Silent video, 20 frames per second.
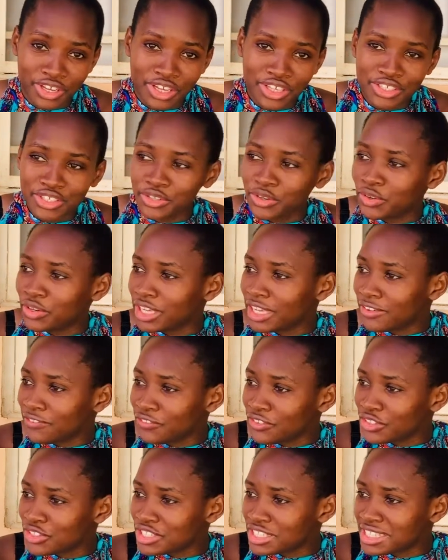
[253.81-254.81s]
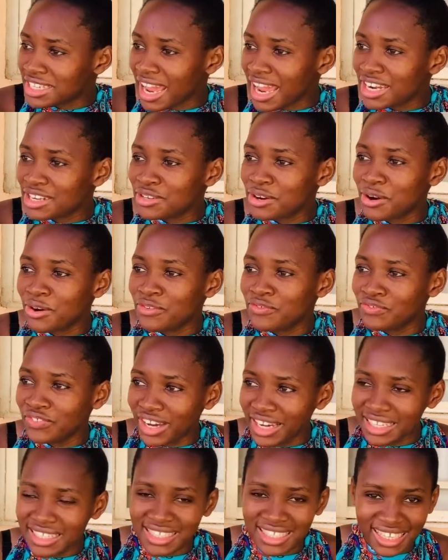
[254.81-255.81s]
So if you start
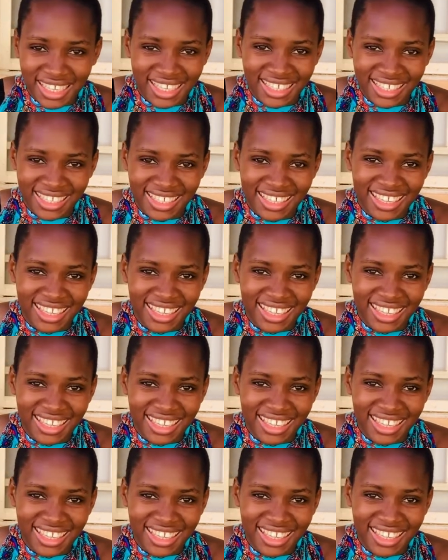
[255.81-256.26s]
converting,